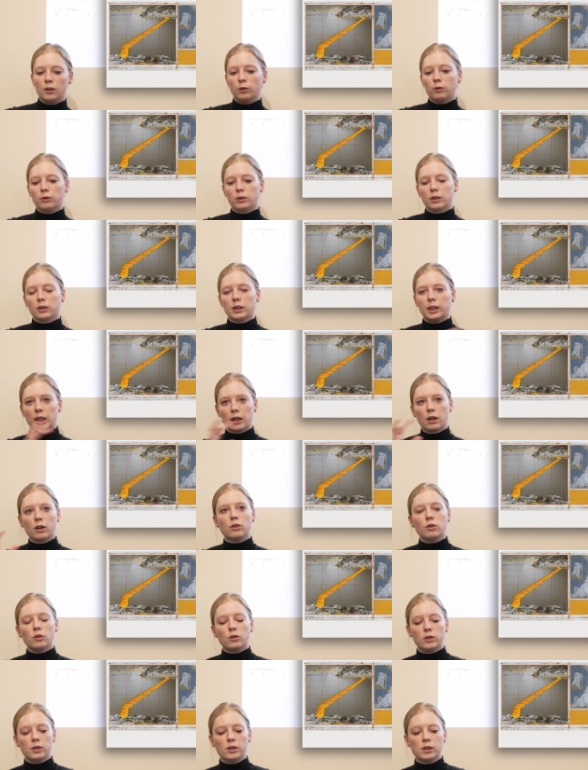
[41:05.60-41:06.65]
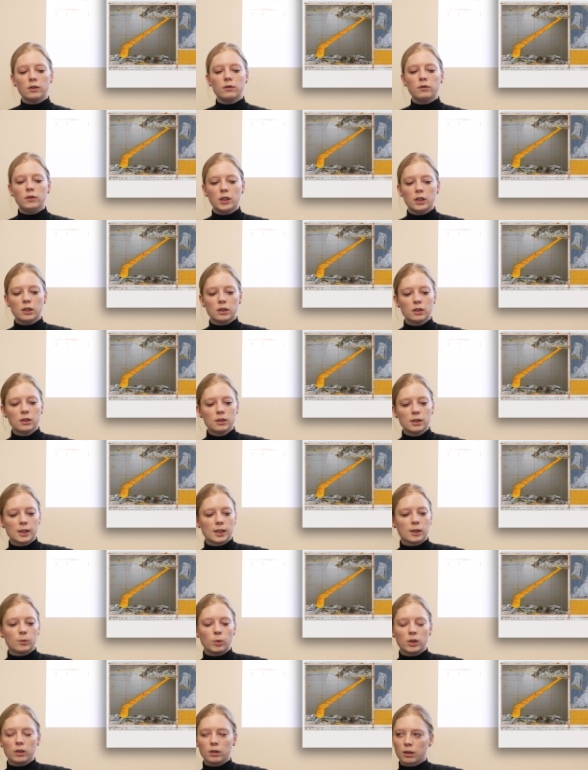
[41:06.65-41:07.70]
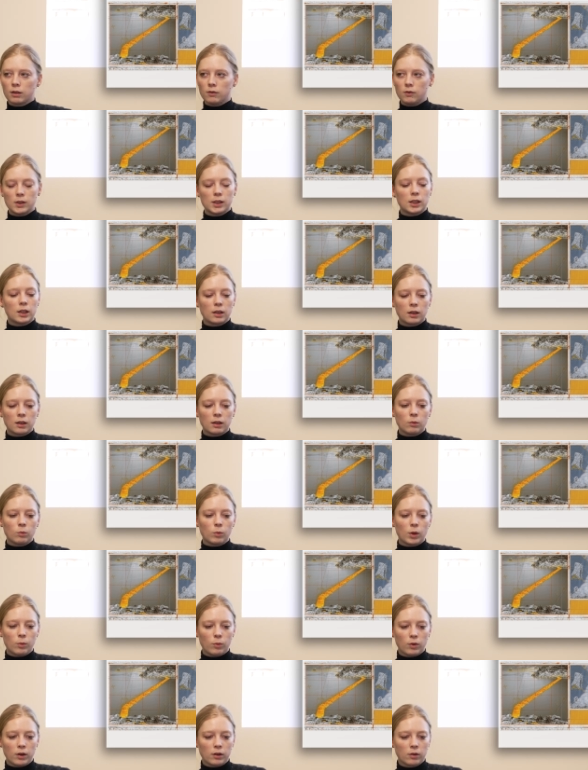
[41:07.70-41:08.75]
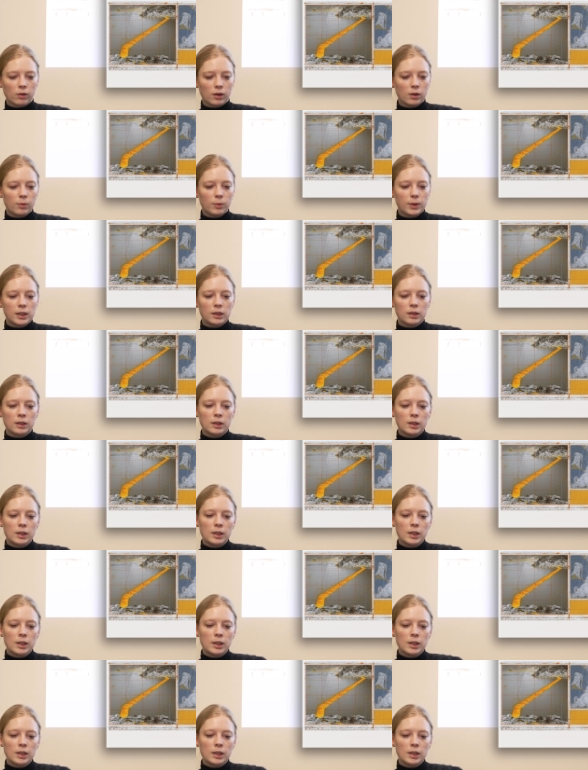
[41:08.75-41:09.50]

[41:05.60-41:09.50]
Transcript: over like hundreds of years has been kind of sticking in my brain quite a bit.